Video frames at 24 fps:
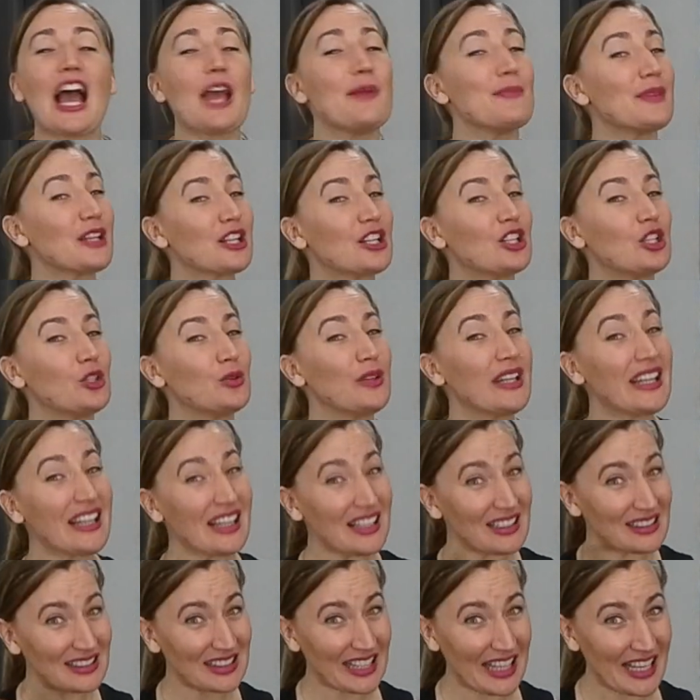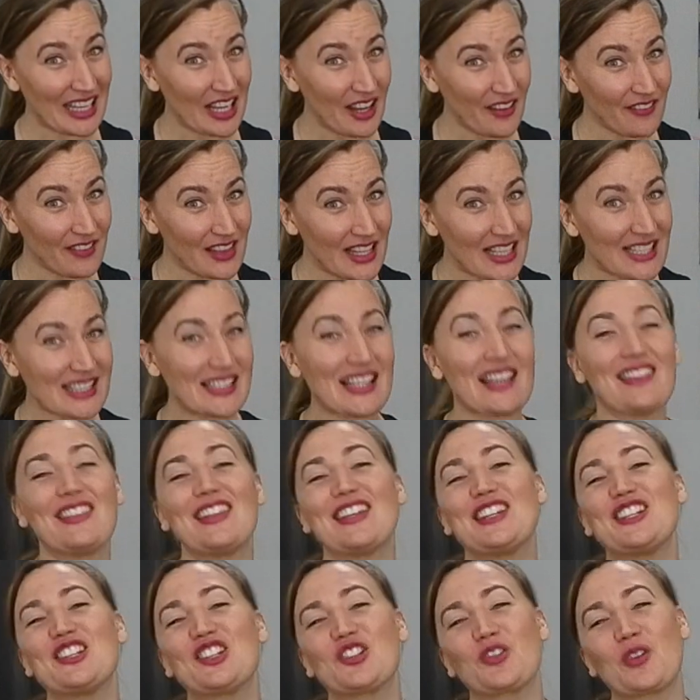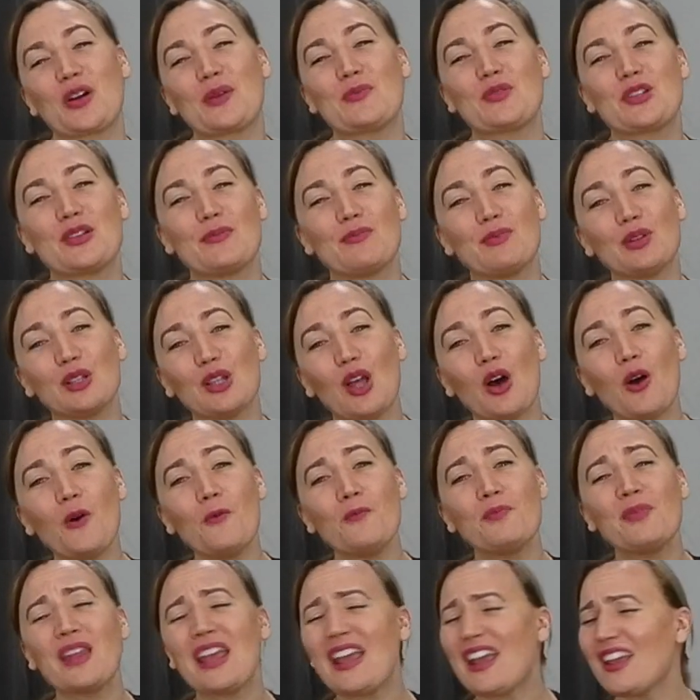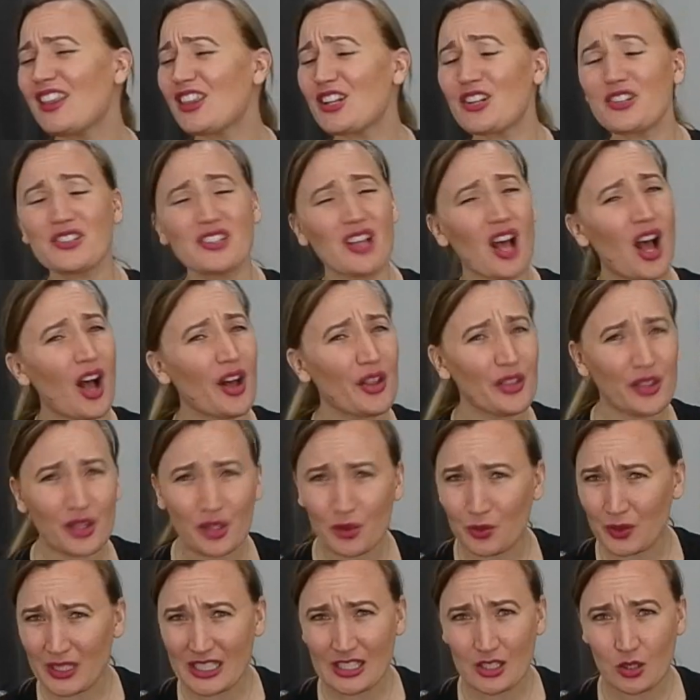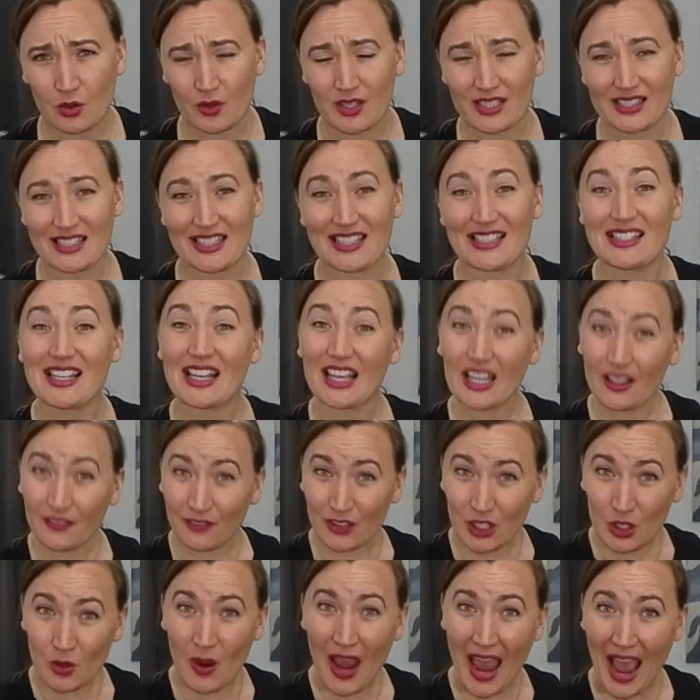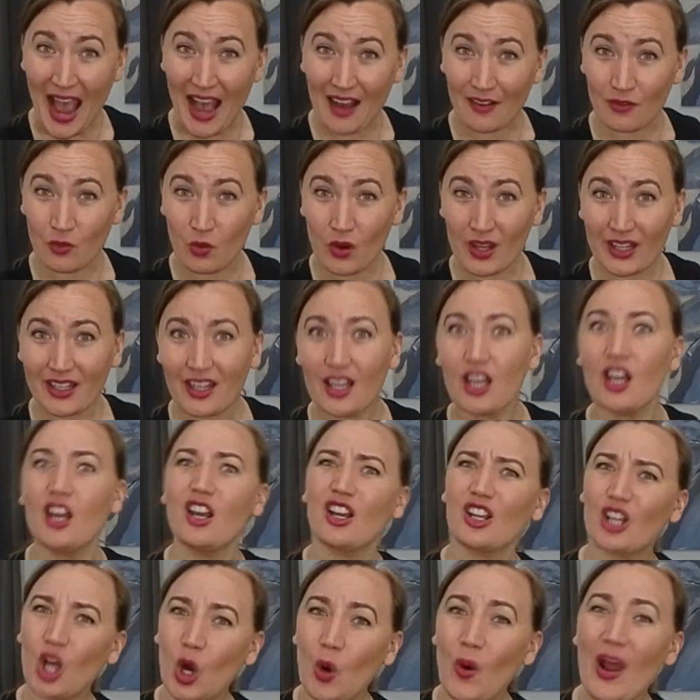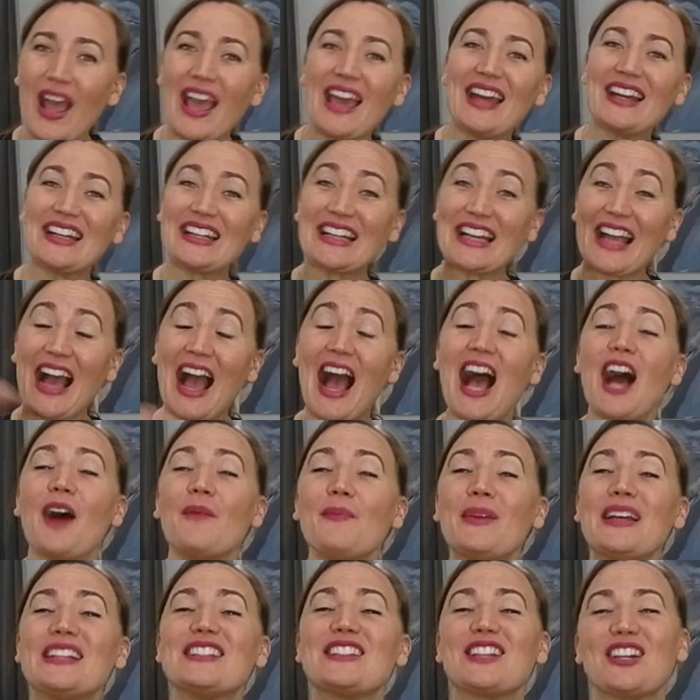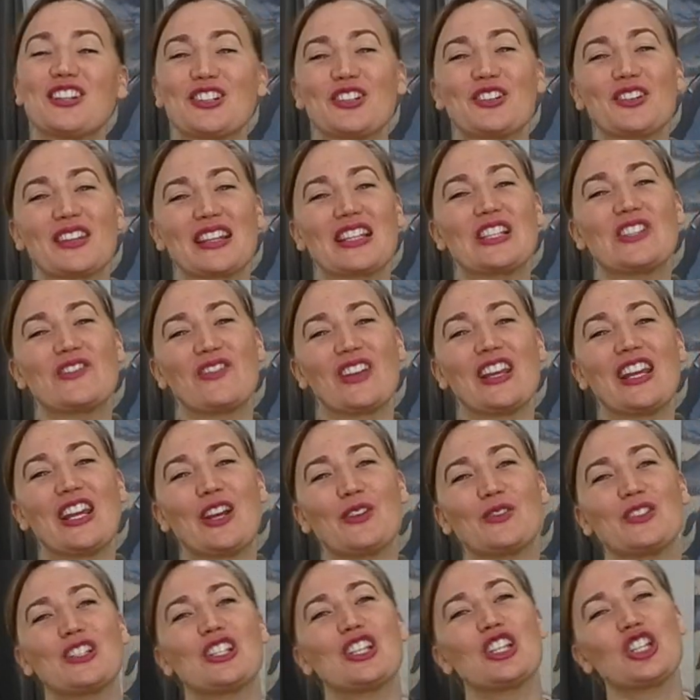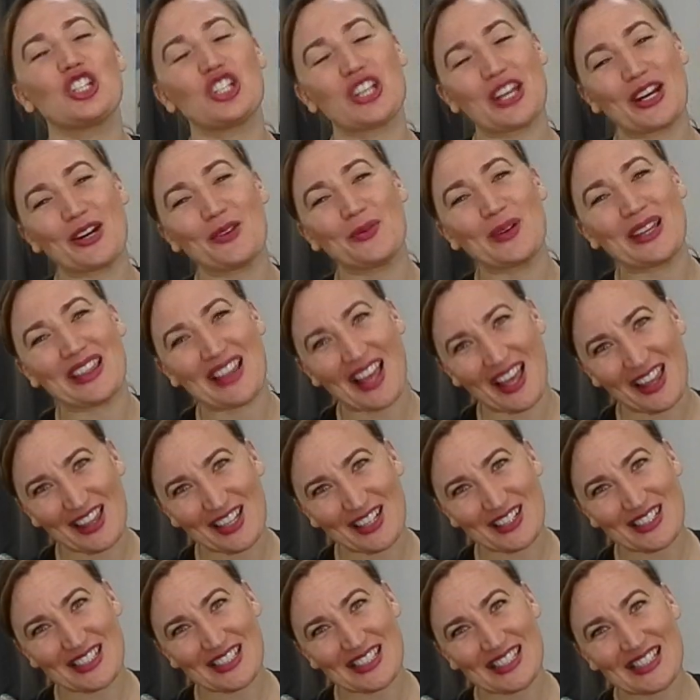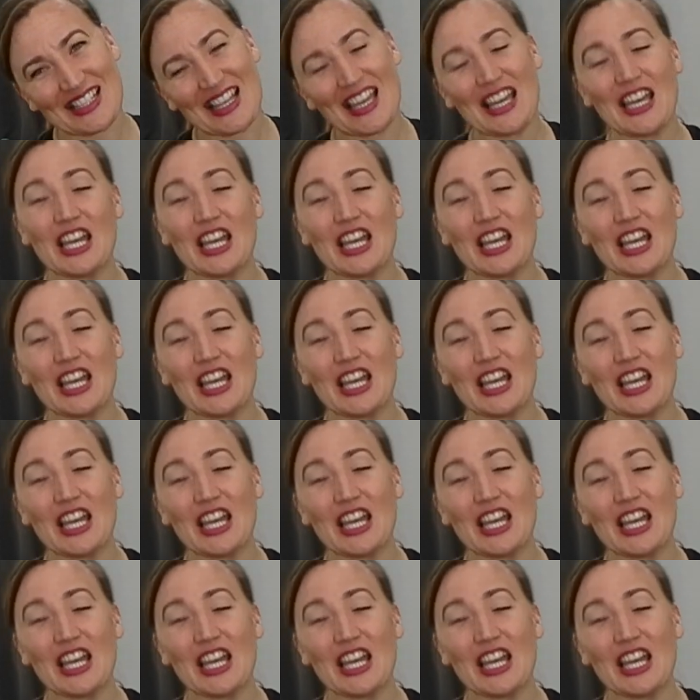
I'm including a link of this in the description below. There's other resources. If you have one, go ahead, comment under this video to share with others.